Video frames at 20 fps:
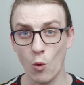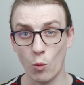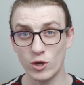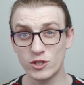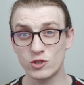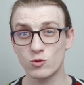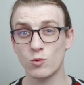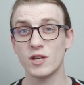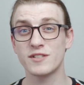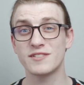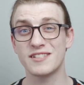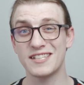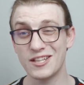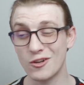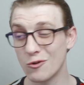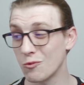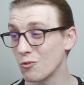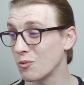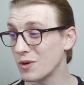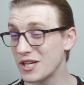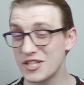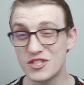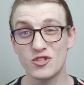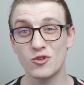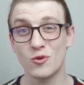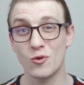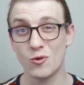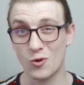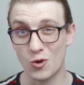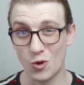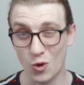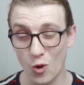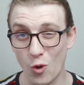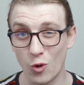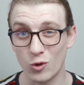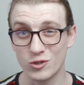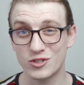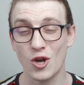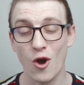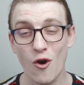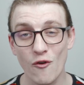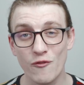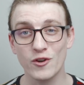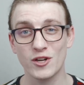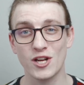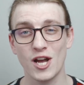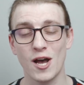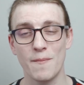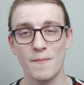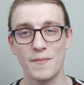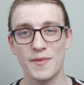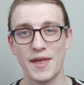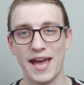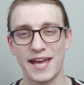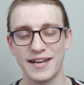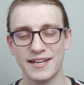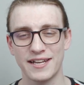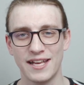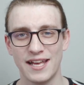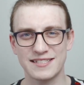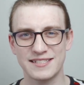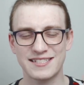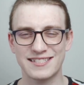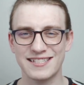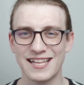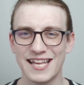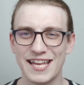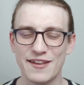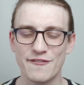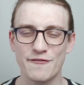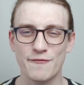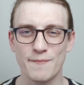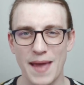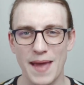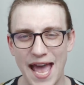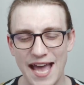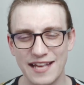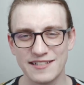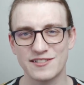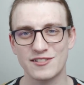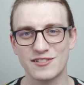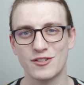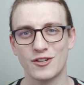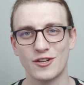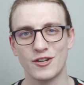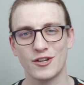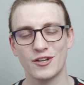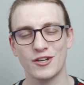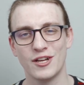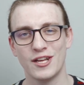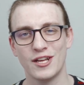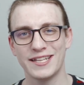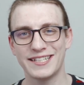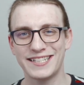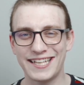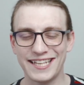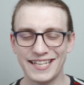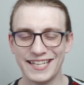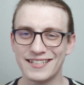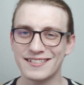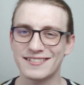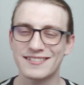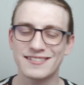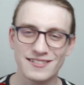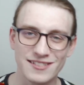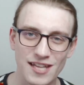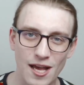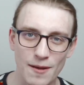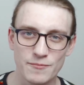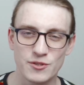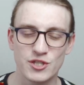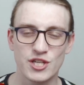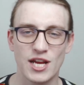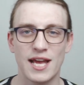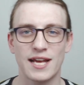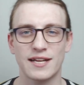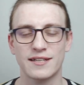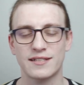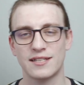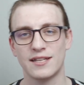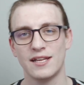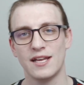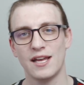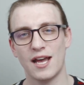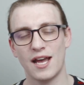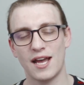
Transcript: which was the original goal, to overcome that slave-master, king-subject,